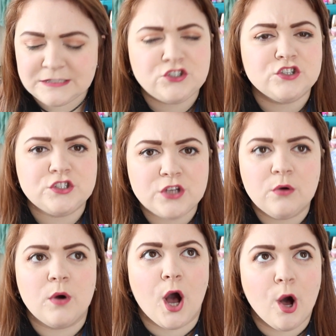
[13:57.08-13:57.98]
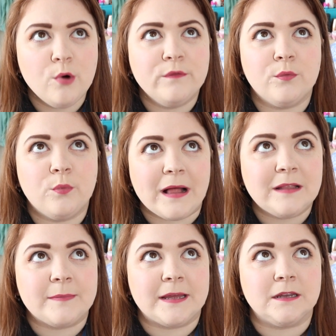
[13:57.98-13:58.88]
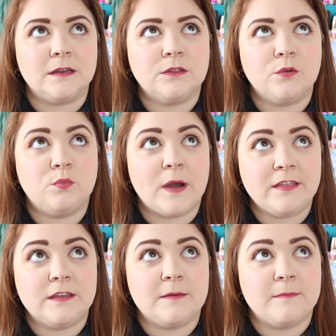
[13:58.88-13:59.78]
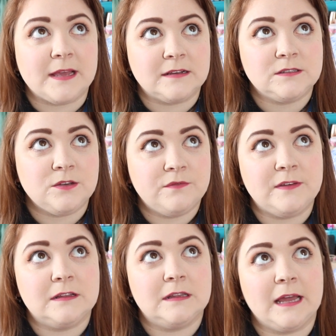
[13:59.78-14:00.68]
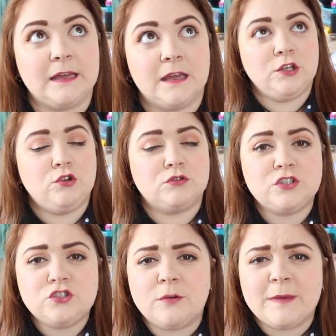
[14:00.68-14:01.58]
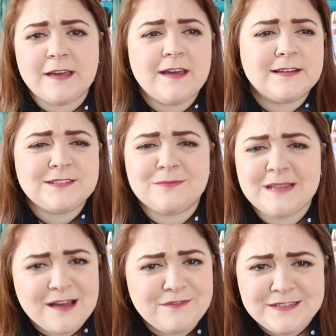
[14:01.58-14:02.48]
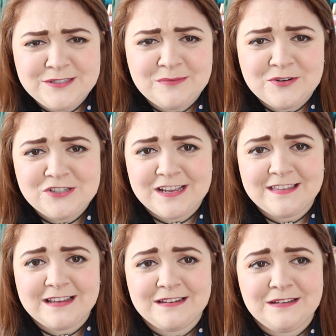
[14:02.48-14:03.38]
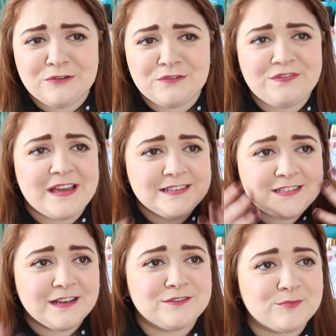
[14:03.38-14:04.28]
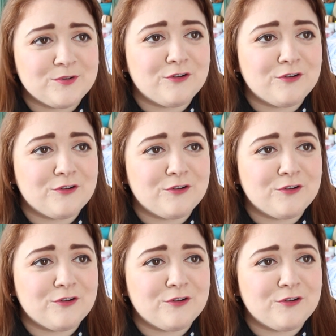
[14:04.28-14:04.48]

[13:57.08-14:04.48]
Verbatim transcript: It's just so overwhelming the way that it makes you feel like your stomach hurts from laughing so much and then your face hurts from